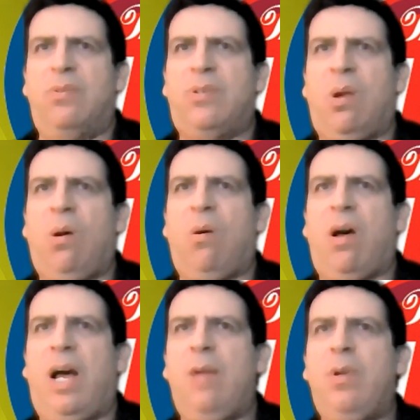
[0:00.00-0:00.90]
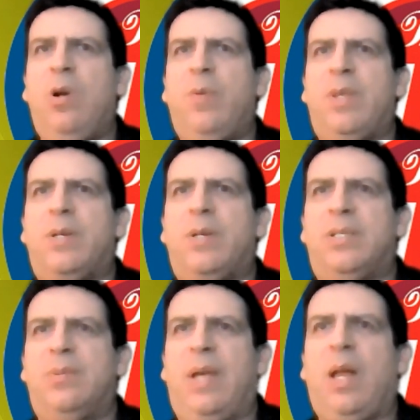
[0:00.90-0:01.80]
So I went over there
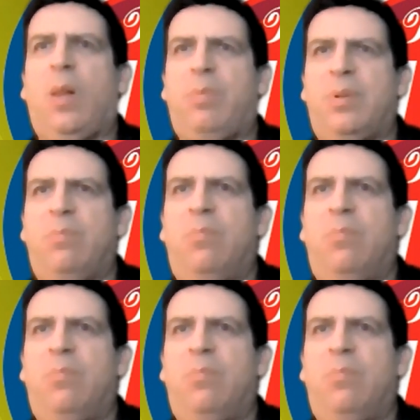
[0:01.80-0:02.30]
to help